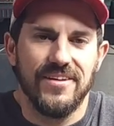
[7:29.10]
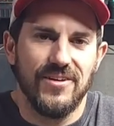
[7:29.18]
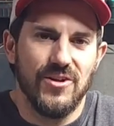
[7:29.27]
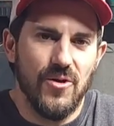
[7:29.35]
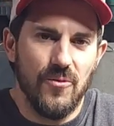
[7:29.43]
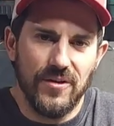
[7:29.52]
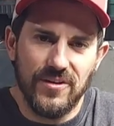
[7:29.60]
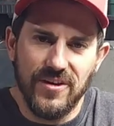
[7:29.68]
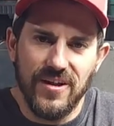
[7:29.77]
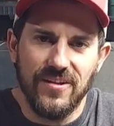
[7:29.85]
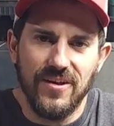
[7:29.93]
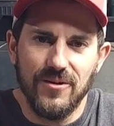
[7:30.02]
when you
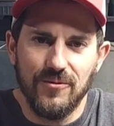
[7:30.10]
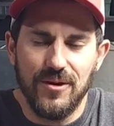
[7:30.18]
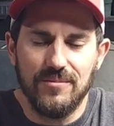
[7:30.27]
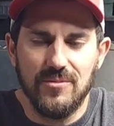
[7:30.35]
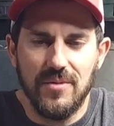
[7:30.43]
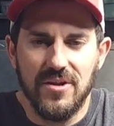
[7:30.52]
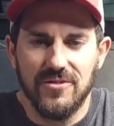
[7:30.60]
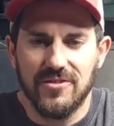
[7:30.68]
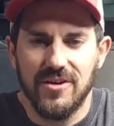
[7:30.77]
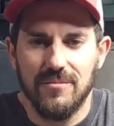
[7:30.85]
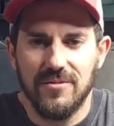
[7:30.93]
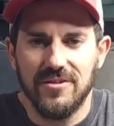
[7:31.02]
got a lot of ripe tomatoes
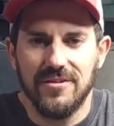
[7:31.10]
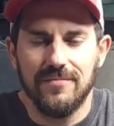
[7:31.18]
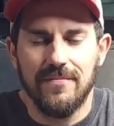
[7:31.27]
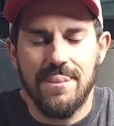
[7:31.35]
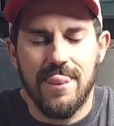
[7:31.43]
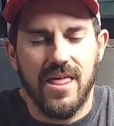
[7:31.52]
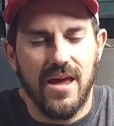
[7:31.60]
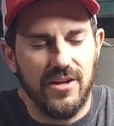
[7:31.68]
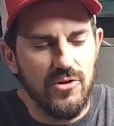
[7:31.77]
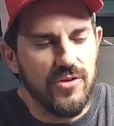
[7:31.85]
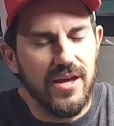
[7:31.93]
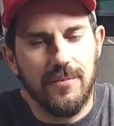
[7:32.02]
coming in.
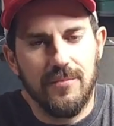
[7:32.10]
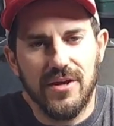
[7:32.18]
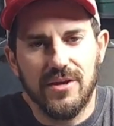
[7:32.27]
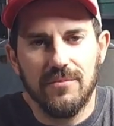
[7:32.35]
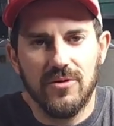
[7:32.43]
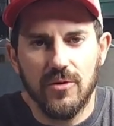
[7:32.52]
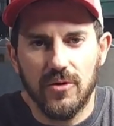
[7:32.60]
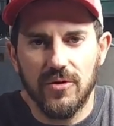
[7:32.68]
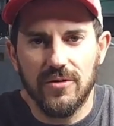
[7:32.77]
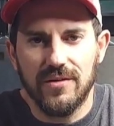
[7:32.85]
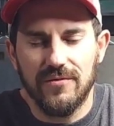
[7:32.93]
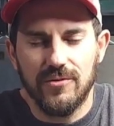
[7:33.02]
And you can pick them a little
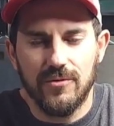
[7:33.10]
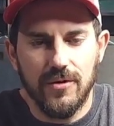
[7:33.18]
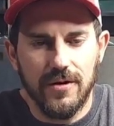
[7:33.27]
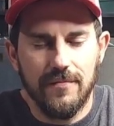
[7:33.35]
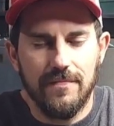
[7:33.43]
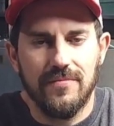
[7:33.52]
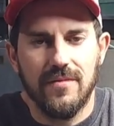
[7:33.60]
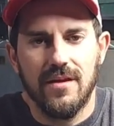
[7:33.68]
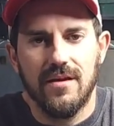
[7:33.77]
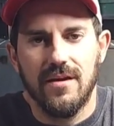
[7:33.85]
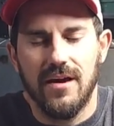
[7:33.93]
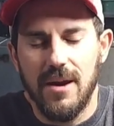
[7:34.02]
early if you want.
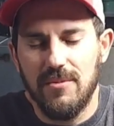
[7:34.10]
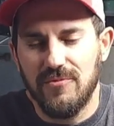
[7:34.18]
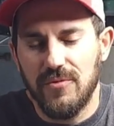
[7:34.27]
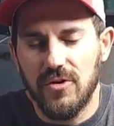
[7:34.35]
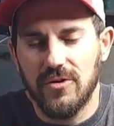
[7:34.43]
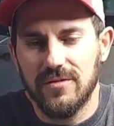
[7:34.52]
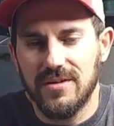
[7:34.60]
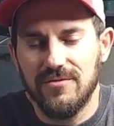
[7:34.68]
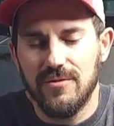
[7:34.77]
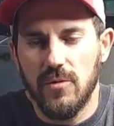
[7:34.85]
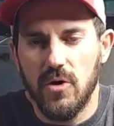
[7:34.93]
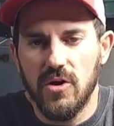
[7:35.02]
I prefer to
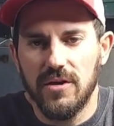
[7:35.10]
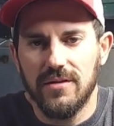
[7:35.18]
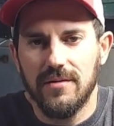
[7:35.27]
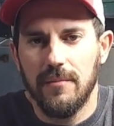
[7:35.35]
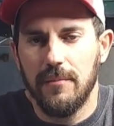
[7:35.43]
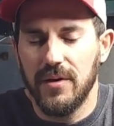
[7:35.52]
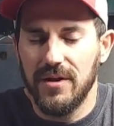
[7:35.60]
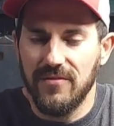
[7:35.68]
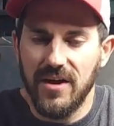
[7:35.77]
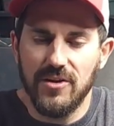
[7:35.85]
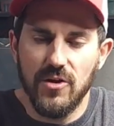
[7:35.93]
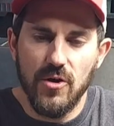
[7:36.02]
leave them on, but
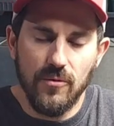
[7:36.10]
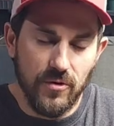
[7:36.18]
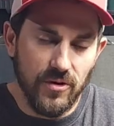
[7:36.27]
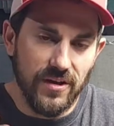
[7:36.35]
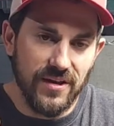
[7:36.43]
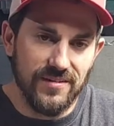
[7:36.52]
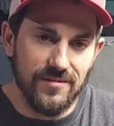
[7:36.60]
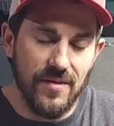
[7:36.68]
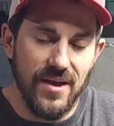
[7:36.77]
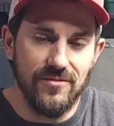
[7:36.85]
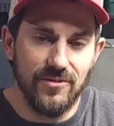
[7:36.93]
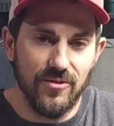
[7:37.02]
if I know we're going to get some
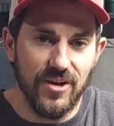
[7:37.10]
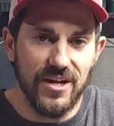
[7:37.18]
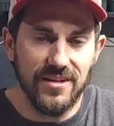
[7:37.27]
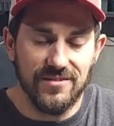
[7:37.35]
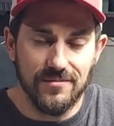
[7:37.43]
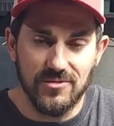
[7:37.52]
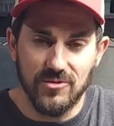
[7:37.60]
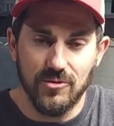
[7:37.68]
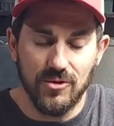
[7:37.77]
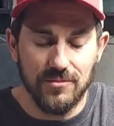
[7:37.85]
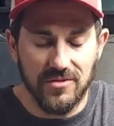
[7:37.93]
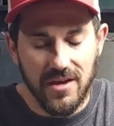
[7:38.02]
heavy rain, some
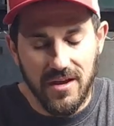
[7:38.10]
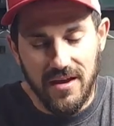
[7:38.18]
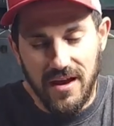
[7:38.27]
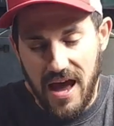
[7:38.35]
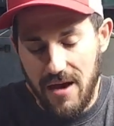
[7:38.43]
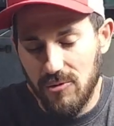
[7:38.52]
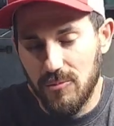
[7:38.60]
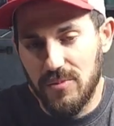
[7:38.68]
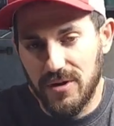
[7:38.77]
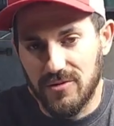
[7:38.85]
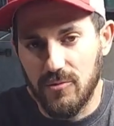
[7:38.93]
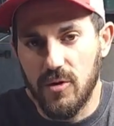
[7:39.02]
storms, I will
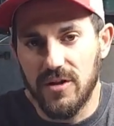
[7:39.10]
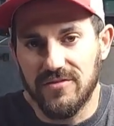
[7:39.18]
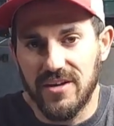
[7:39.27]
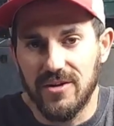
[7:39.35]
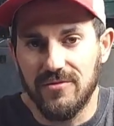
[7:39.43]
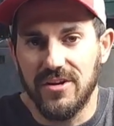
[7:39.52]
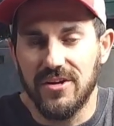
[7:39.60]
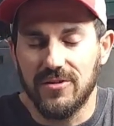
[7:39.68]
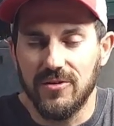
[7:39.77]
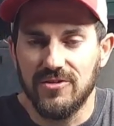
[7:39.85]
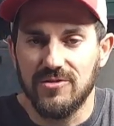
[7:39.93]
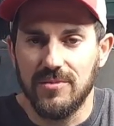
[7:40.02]
pick the ones that are very
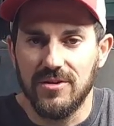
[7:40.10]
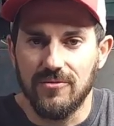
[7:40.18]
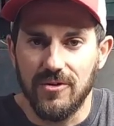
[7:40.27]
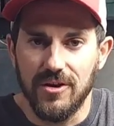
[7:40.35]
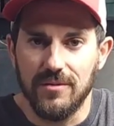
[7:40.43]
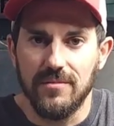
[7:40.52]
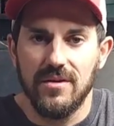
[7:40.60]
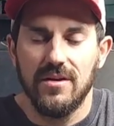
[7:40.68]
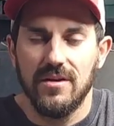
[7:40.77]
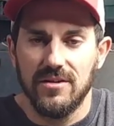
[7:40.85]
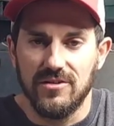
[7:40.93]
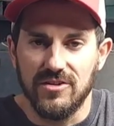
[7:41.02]
close to being ripe
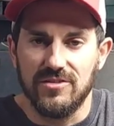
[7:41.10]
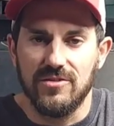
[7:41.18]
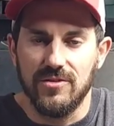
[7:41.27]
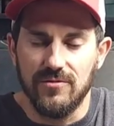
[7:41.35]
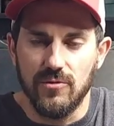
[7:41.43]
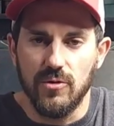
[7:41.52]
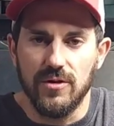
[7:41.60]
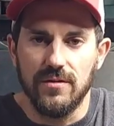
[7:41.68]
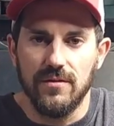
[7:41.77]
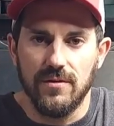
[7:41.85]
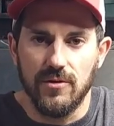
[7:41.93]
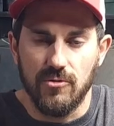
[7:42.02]
just to
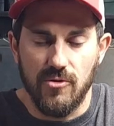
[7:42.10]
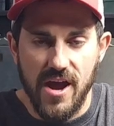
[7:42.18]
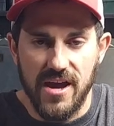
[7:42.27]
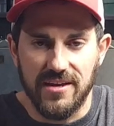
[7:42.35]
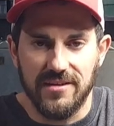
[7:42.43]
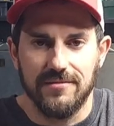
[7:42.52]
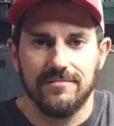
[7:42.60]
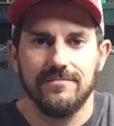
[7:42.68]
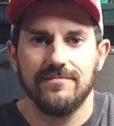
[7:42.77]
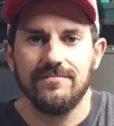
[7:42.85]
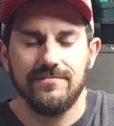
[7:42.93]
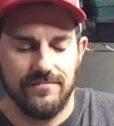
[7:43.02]
avoid their cracking.
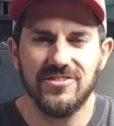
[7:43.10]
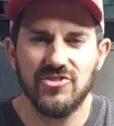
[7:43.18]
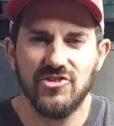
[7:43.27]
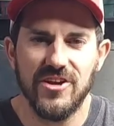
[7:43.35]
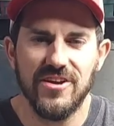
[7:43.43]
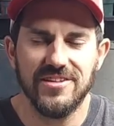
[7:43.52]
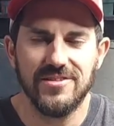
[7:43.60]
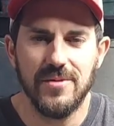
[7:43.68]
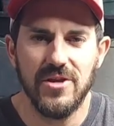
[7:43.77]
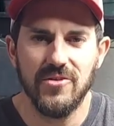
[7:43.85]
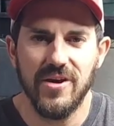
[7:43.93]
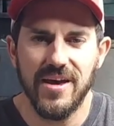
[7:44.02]
Next cherry
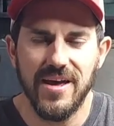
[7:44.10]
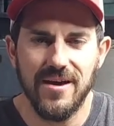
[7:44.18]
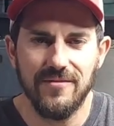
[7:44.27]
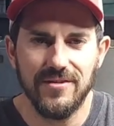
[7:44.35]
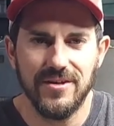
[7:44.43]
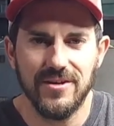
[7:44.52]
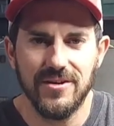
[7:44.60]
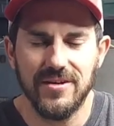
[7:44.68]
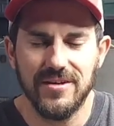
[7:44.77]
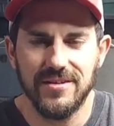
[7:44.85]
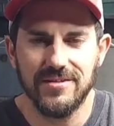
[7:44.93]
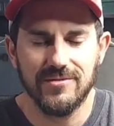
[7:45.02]
tomato I have here
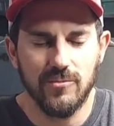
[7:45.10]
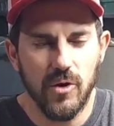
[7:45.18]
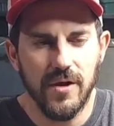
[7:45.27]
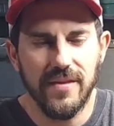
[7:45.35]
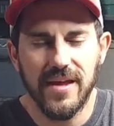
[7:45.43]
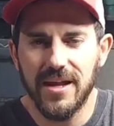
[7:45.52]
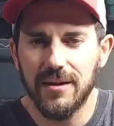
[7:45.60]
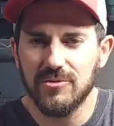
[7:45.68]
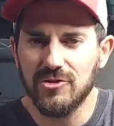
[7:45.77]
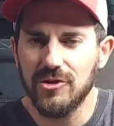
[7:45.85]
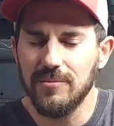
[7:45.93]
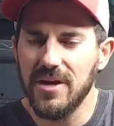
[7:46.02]
is one that I'm
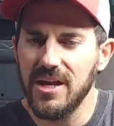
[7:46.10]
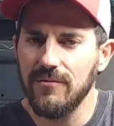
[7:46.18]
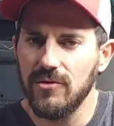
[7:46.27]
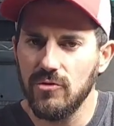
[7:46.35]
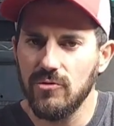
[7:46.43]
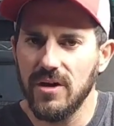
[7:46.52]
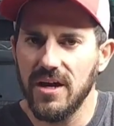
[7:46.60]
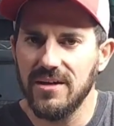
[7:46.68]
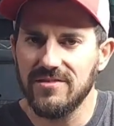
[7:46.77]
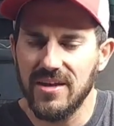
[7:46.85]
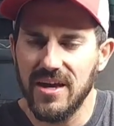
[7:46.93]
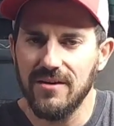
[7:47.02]
sure many of you
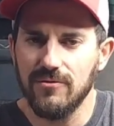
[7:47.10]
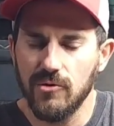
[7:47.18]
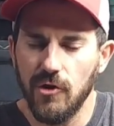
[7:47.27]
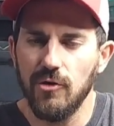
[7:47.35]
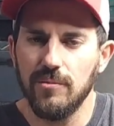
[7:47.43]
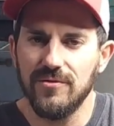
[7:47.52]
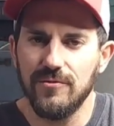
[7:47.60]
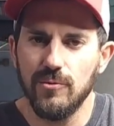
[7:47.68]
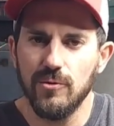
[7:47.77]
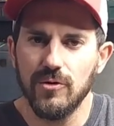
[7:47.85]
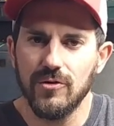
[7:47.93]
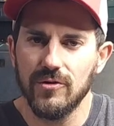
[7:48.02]
guys have grown
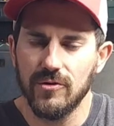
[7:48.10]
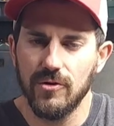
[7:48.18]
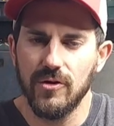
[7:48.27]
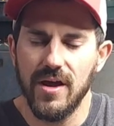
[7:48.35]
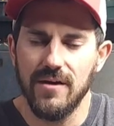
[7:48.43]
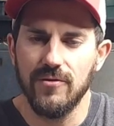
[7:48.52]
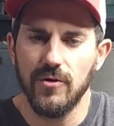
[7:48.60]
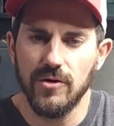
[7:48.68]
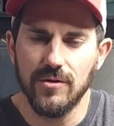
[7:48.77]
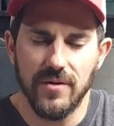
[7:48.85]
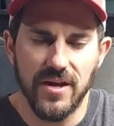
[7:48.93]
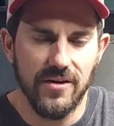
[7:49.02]
before or have
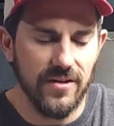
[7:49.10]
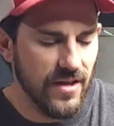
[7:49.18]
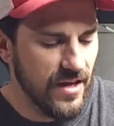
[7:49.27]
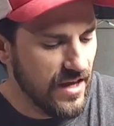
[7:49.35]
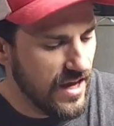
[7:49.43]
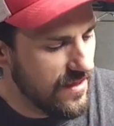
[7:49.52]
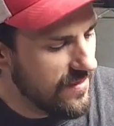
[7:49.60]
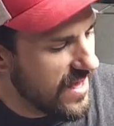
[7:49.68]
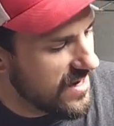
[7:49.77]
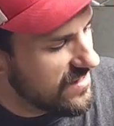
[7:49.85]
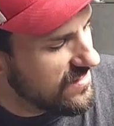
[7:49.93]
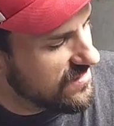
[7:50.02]
heard about, and
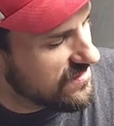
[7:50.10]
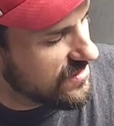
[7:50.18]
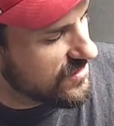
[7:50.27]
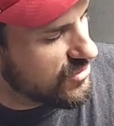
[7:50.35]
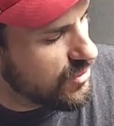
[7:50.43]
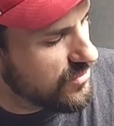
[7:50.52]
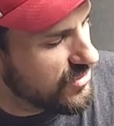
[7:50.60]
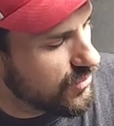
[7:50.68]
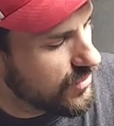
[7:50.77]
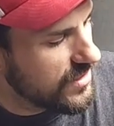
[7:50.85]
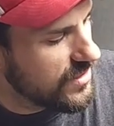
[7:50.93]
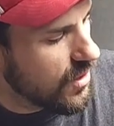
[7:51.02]
that is the Super
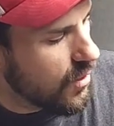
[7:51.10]
Sweet